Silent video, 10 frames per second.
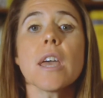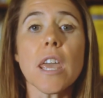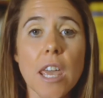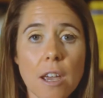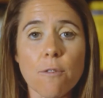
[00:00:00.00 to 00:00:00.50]

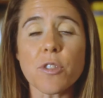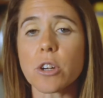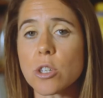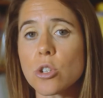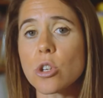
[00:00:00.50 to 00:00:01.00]
If
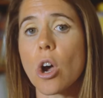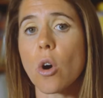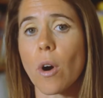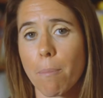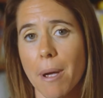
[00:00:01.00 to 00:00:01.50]
there's
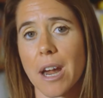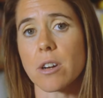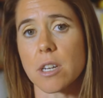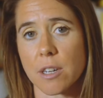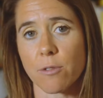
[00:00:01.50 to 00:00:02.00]
no
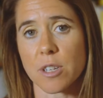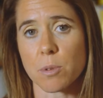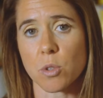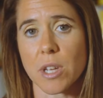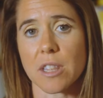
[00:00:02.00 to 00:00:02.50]
apparent difference
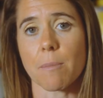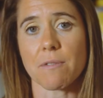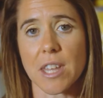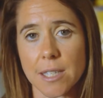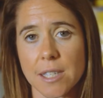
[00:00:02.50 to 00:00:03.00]
between them,
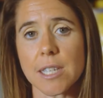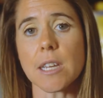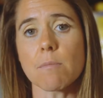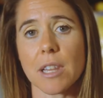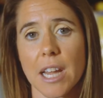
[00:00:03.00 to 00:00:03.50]
if they
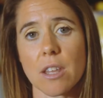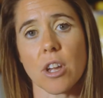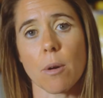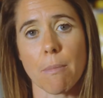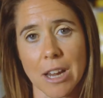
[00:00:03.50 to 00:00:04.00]
seem like
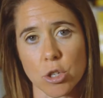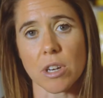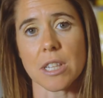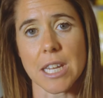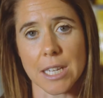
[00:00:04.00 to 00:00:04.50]
they're
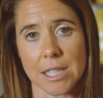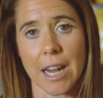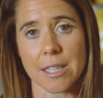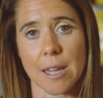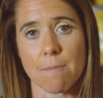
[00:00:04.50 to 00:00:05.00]
measuring the
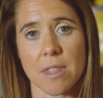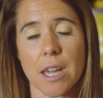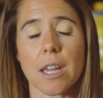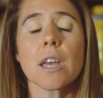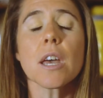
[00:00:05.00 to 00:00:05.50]
exact same
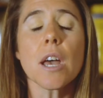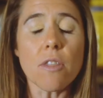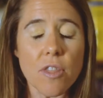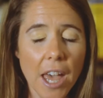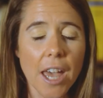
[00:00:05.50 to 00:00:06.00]
thing,
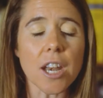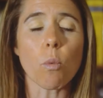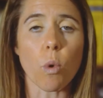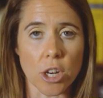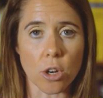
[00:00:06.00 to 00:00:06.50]

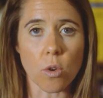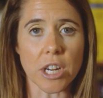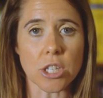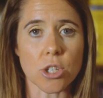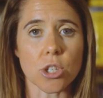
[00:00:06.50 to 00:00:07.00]
then what you're
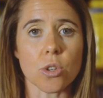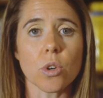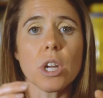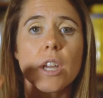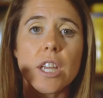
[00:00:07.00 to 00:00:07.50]
going to
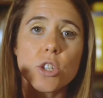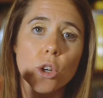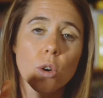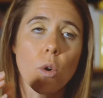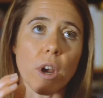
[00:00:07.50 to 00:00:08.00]
do is
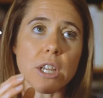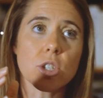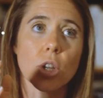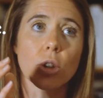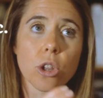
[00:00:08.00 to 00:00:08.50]
you're going
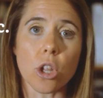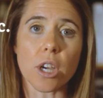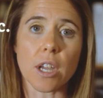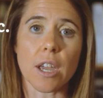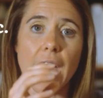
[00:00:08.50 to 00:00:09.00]
to
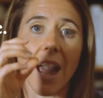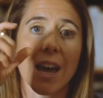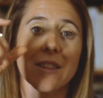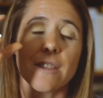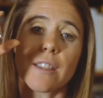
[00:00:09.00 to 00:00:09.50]
look
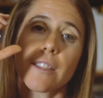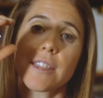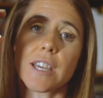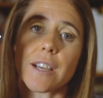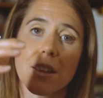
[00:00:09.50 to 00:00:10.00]
at
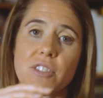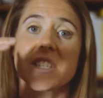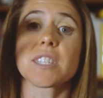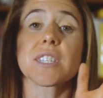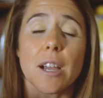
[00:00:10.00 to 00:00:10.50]
the,
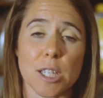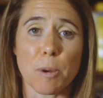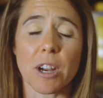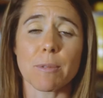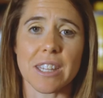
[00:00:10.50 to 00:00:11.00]
the
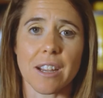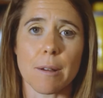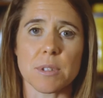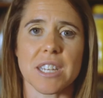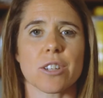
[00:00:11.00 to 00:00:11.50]
experiment that
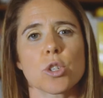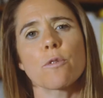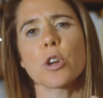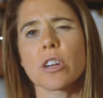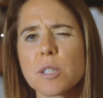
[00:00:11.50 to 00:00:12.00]
comes next. So
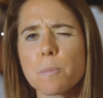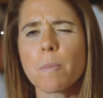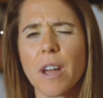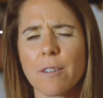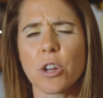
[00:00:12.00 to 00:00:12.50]
if you're
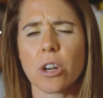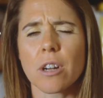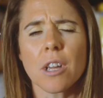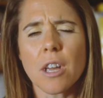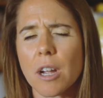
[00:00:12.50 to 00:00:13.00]
if
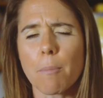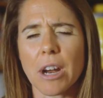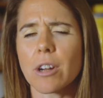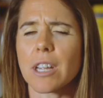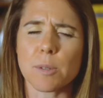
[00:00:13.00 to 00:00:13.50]
you're
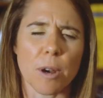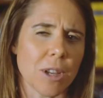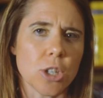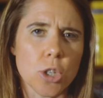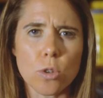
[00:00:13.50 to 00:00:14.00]
comparing
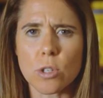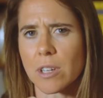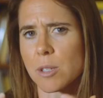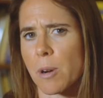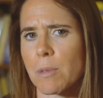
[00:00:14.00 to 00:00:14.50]
experiment two to
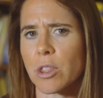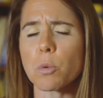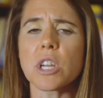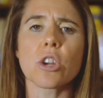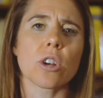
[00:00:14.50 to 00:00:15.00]
experiment
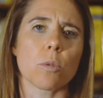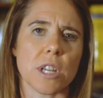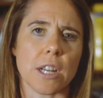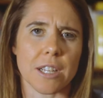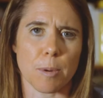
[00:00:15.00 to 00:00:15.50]
three, you're going to
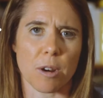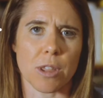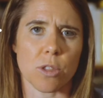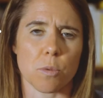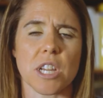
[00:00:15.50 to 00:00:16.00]
read
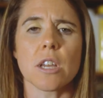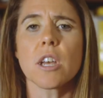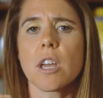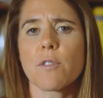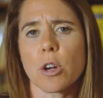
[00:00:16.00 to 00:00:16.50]
experiment three.
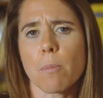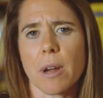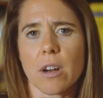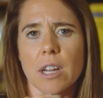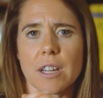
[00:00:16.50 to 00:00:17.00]
If you're
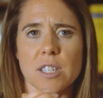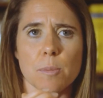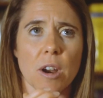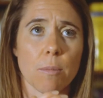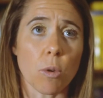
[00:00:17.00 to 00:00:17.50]
comparing
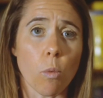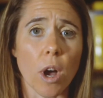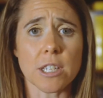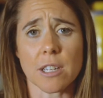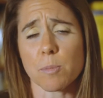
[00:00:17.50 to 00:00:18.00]
experiment
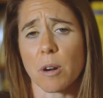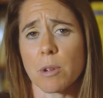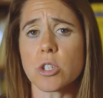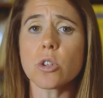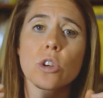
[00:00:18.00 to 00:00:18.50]
one to
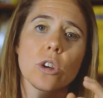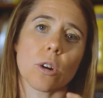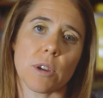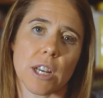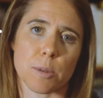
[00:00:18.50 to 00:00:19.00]
experiment two, you're going
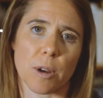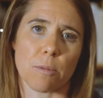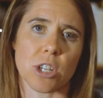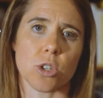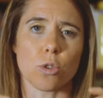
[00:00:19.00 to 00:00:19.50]
to read
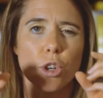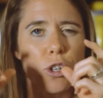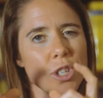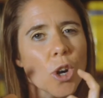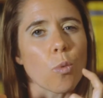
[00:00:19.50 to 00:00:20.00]
experiment two. You're
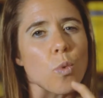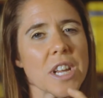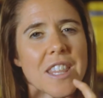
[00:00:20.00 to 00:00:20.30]
just going to read